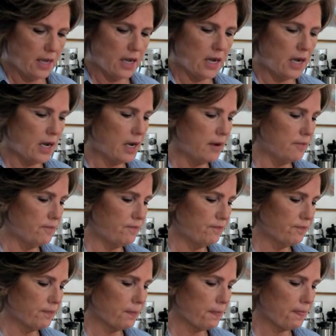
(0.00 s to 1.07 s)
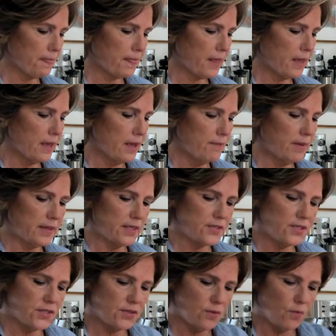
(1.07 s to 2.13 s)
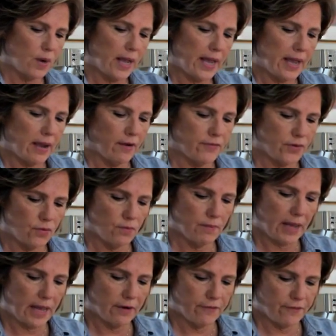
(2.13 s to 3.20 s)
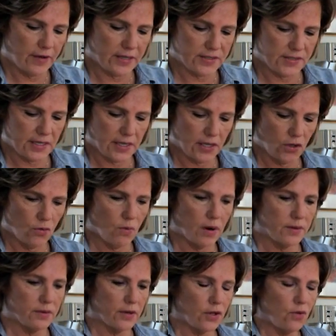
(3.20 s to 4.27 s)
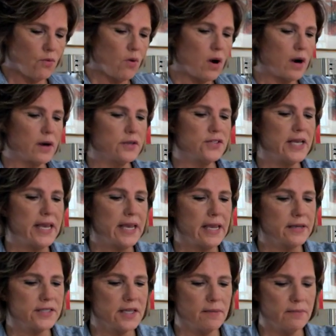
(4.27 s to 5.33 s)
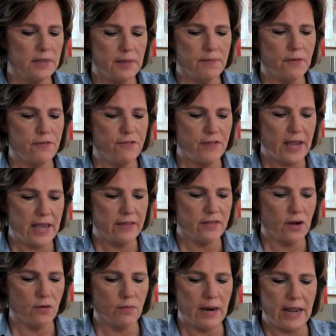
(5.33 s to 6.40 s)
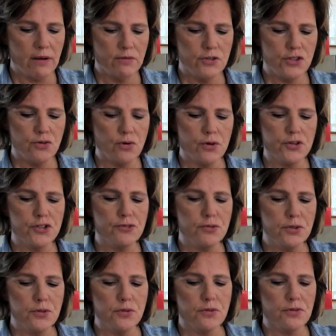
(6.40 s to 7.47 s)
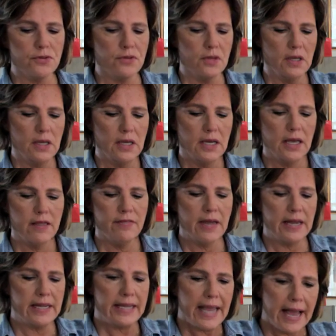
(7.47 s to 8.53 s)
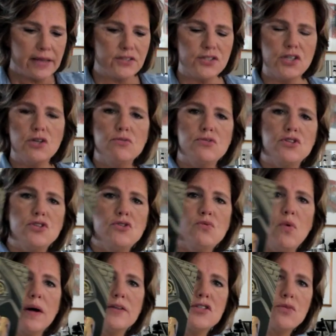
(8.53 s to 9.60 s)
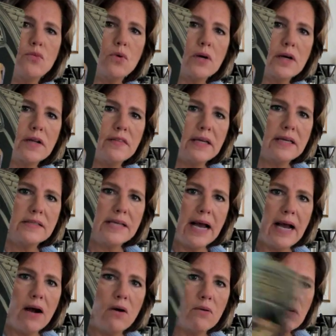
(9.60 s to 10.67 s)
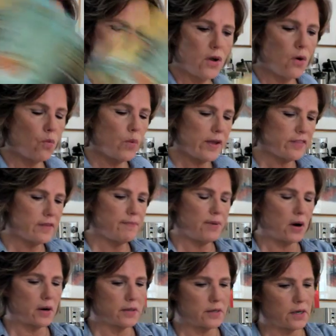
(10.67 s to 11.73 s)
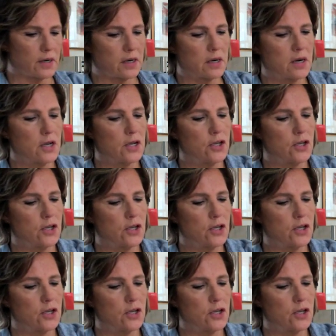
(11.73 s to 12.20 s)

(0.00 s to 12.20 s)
But this is a way of you manifesting. You are taking some leap of faith around your truth, that yes, you do want to work things out with a partner.